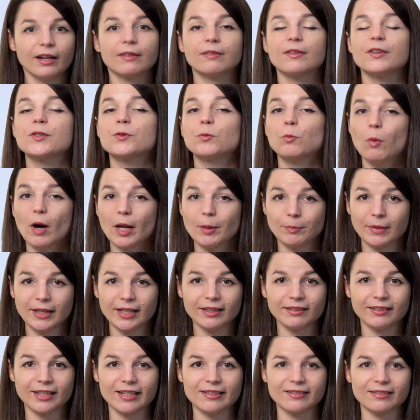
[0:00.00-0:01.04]
This
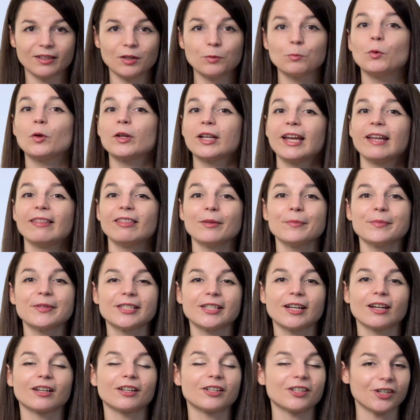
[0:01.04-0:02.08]
1-minute lesson will get them
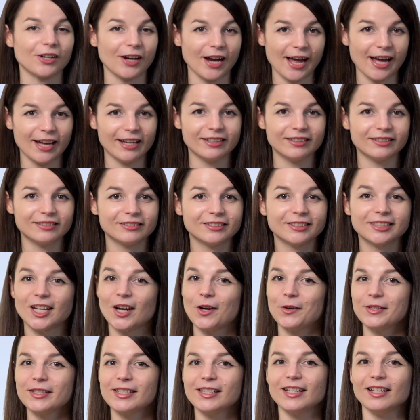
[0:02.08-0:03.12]
stuck in your head,
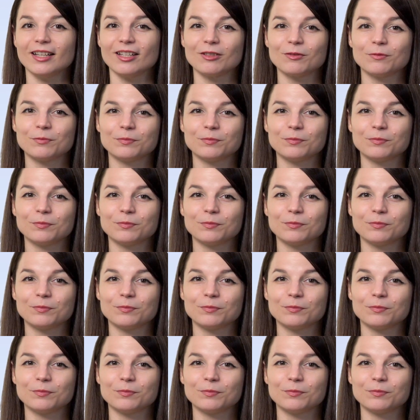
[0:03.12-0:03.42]
guaranteed.